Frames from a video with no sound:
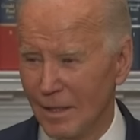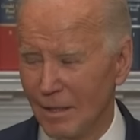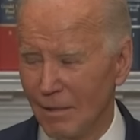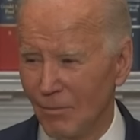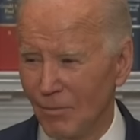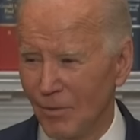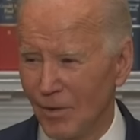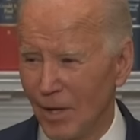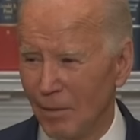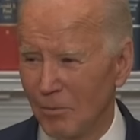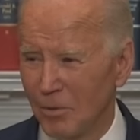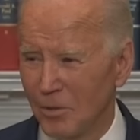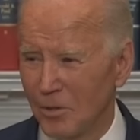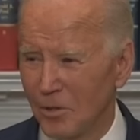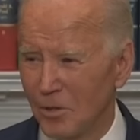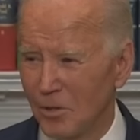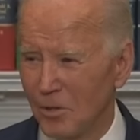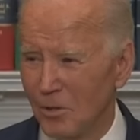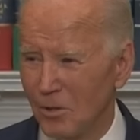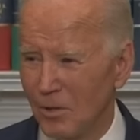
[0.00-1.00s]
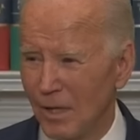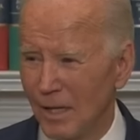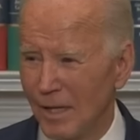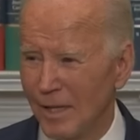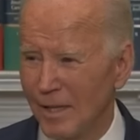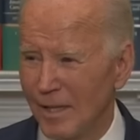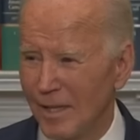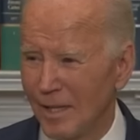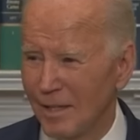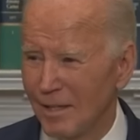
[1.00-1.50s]
Number two,
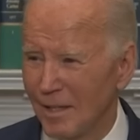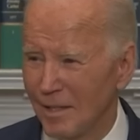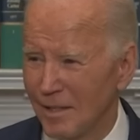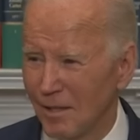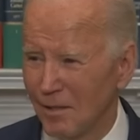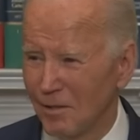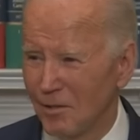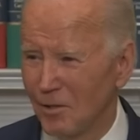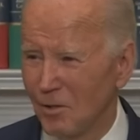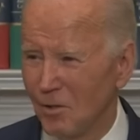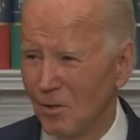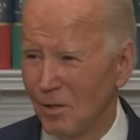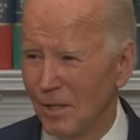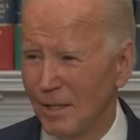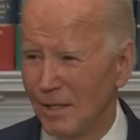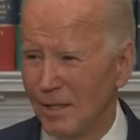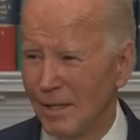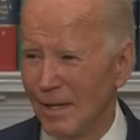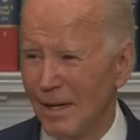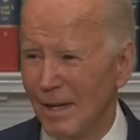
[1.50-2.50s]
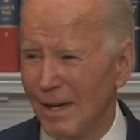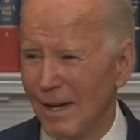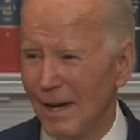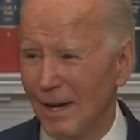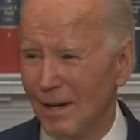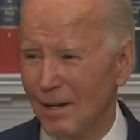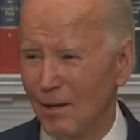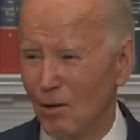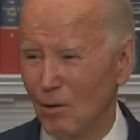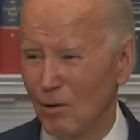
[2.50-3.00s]
anything that they're doing
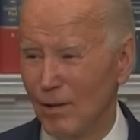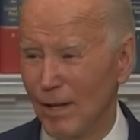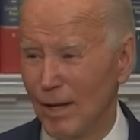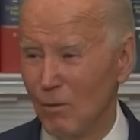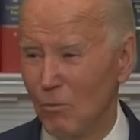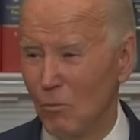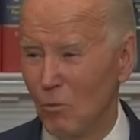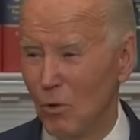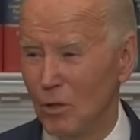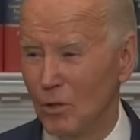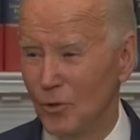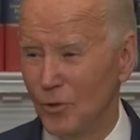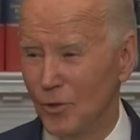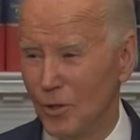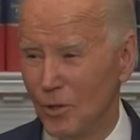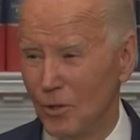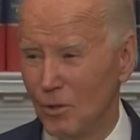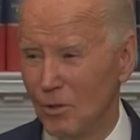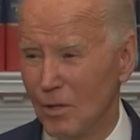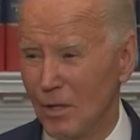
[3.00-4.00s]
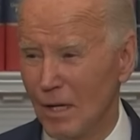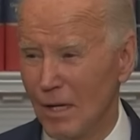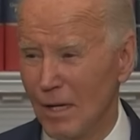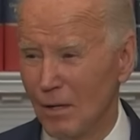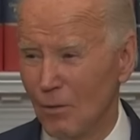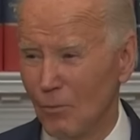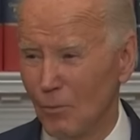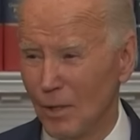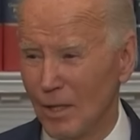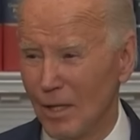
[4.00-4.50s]
and or they will do
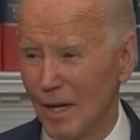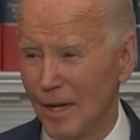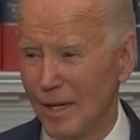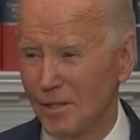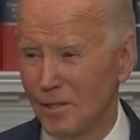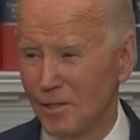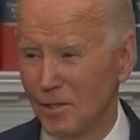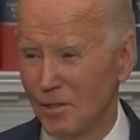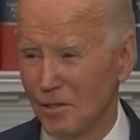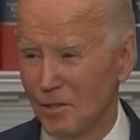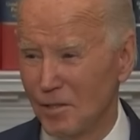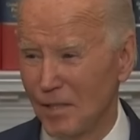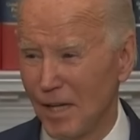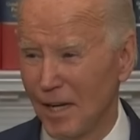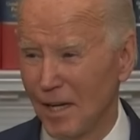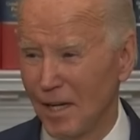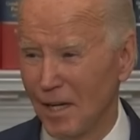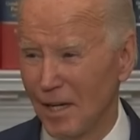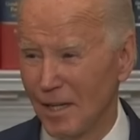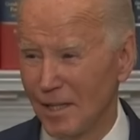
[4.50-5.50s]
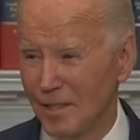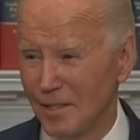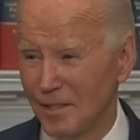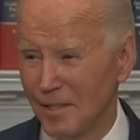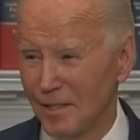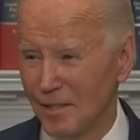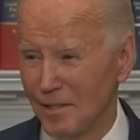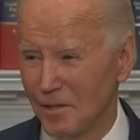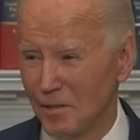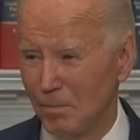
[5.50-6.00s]
relates to satellites
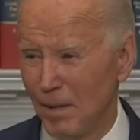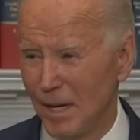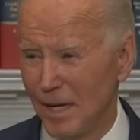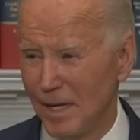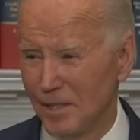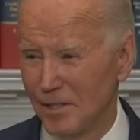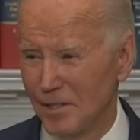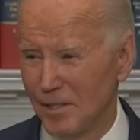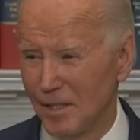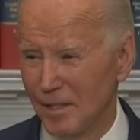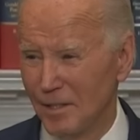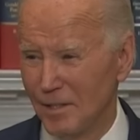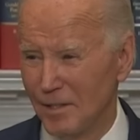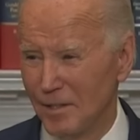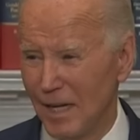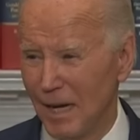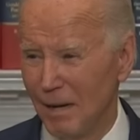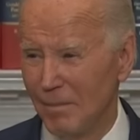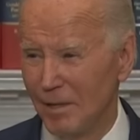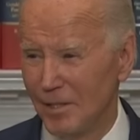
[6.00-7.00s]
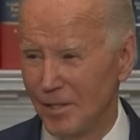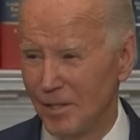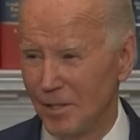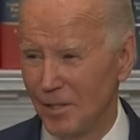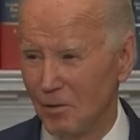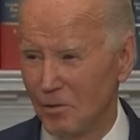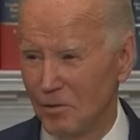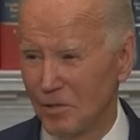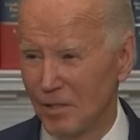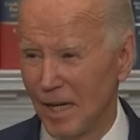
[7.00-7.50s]
and space and damaging
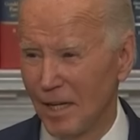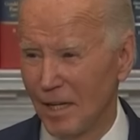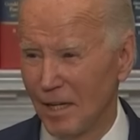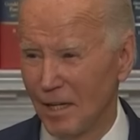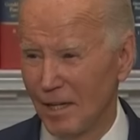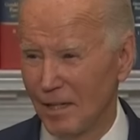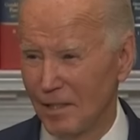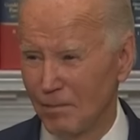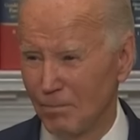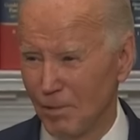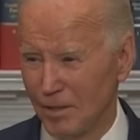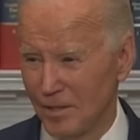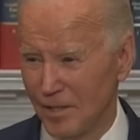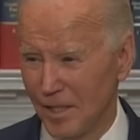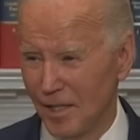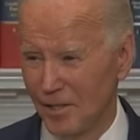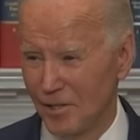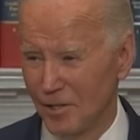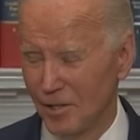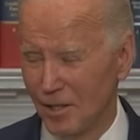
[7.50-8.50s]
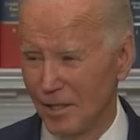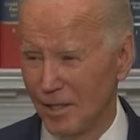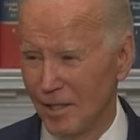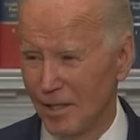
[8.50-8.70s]
those satellites potentially.